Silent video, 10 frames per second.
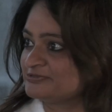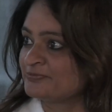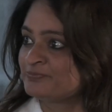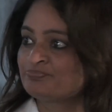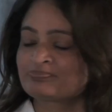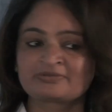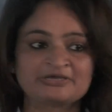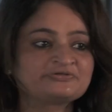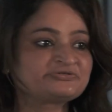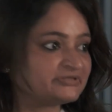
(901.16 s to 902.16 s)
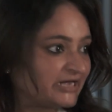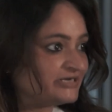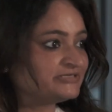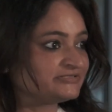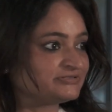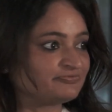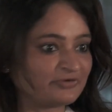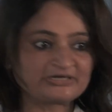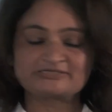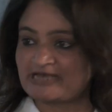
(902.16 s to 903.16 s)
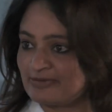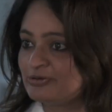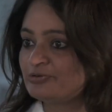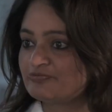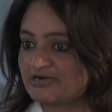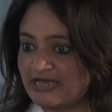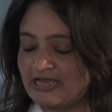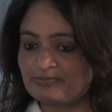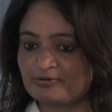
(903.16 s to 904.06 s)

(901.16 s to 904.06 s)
Mm. You know, so that is what has happened over time.